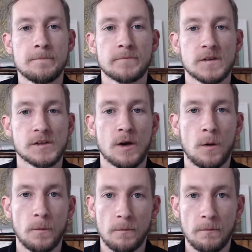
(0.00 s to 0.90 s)

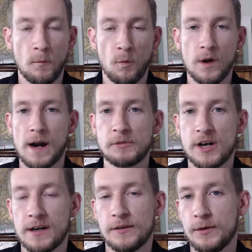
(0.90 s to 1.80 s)
So what I'm trying
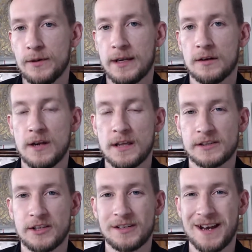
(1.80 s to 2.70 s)
to do here is
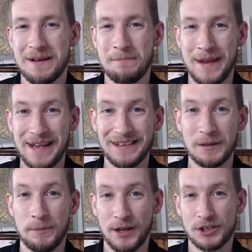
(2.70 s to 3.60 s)
just kind of paint the
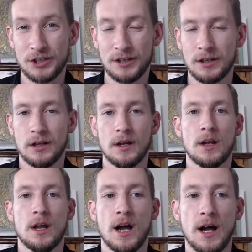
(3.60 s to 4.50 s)
picture
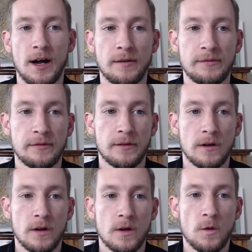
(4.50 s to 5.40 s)
of
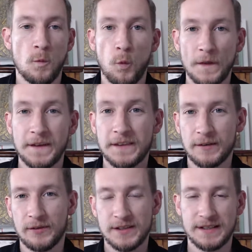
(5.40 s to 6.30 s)
what the
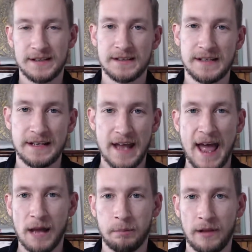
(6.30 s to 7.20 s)
difference is in the
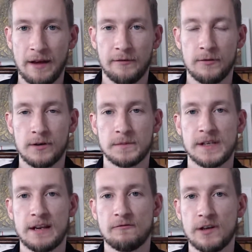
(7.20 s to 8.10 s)
ad platforms
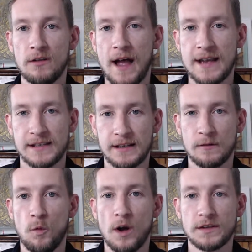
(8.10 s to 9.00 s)
and realizing
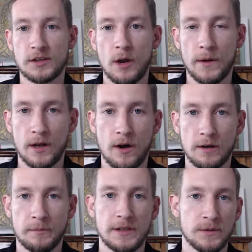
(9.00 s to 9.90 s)
what's going on
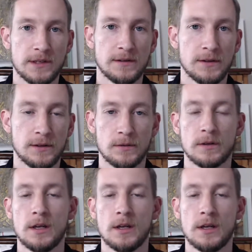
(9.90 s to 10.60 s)
between the two.